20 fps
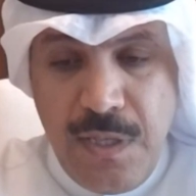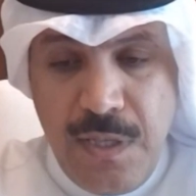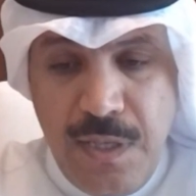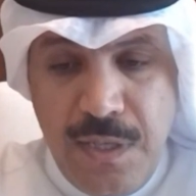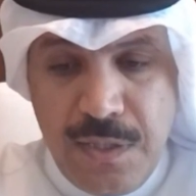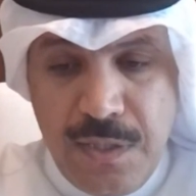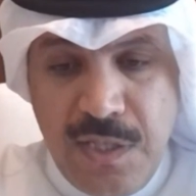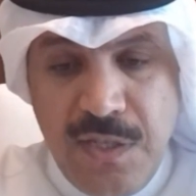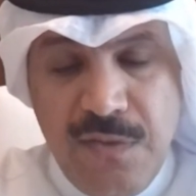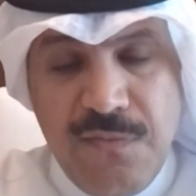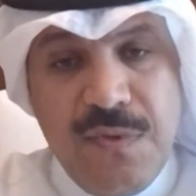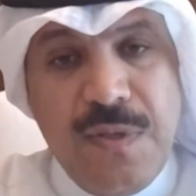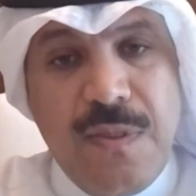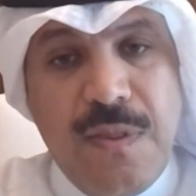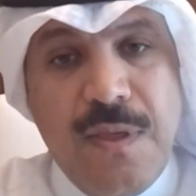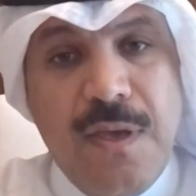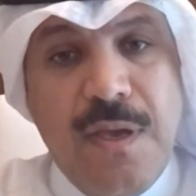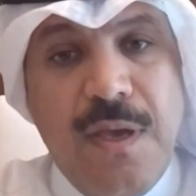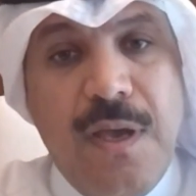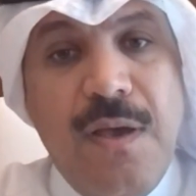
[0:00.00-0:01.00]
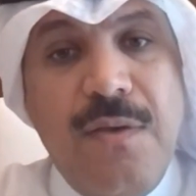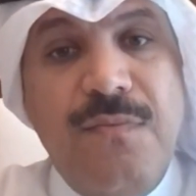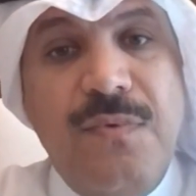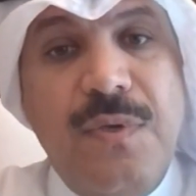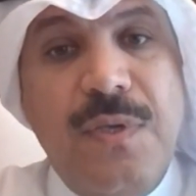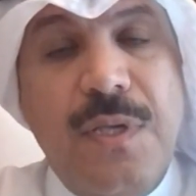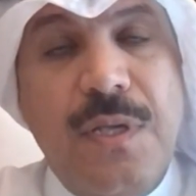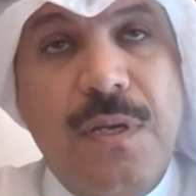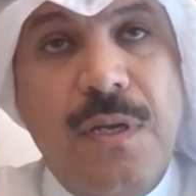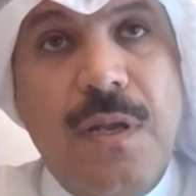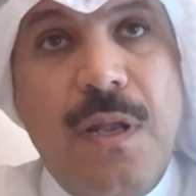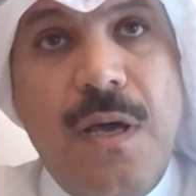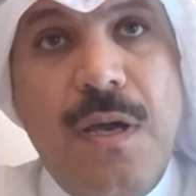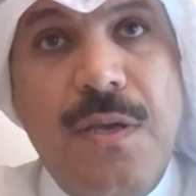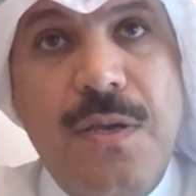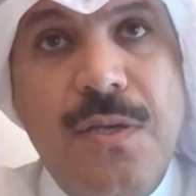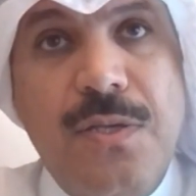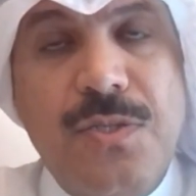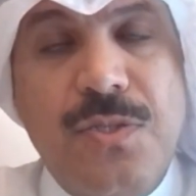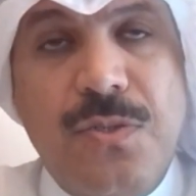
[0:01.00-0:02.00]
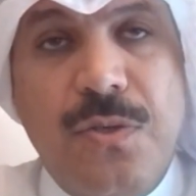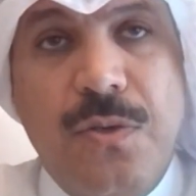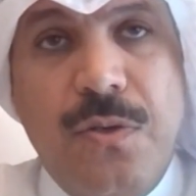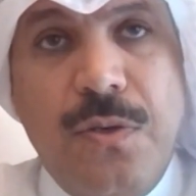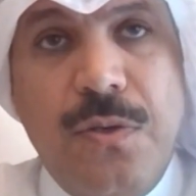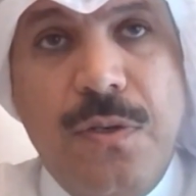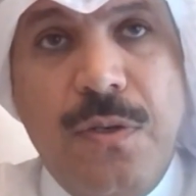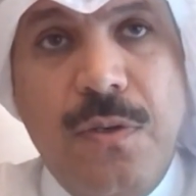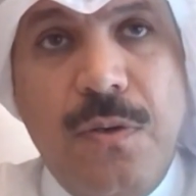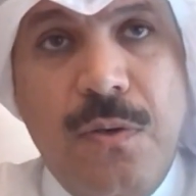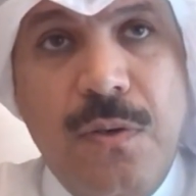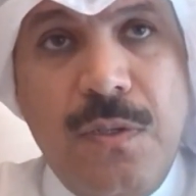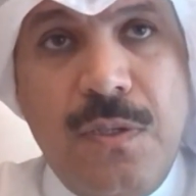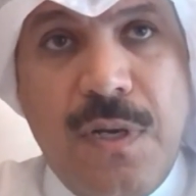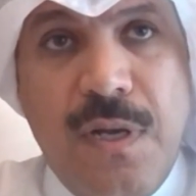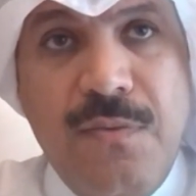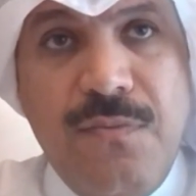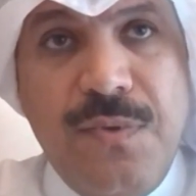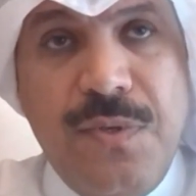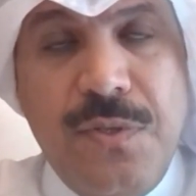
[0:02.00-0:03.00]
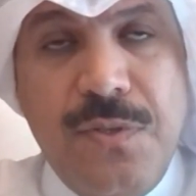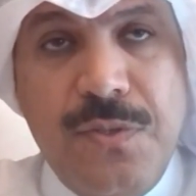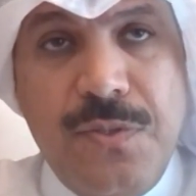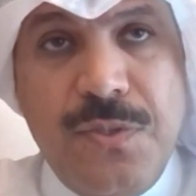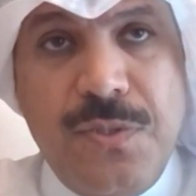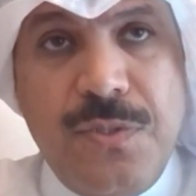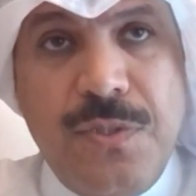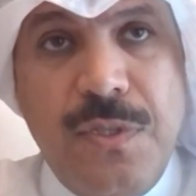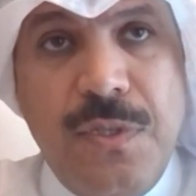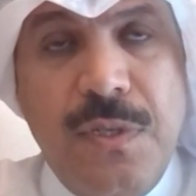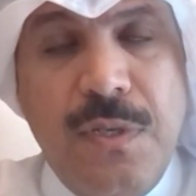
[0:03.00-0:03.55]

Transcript: And given the heavy reliance on oil revenues